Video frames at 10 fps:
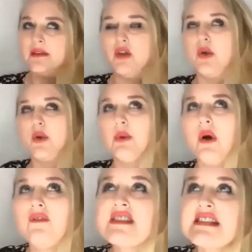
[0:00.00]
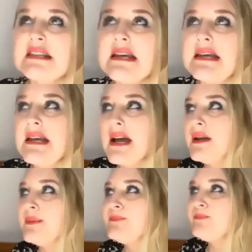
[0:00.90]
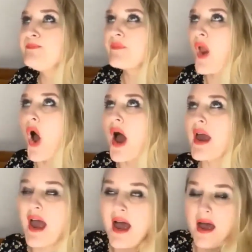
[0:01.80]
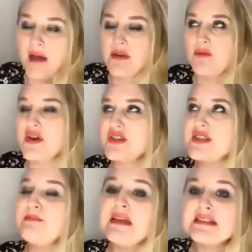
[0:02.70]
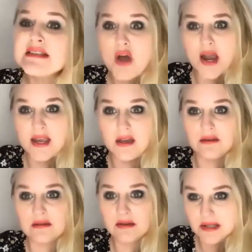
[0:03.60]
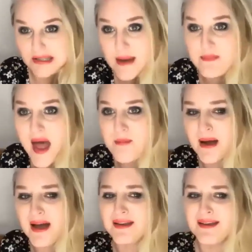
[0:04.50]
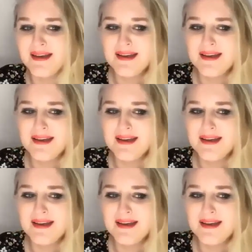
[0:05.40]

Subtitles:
you know, obviously, having a registered business, I can claim that, but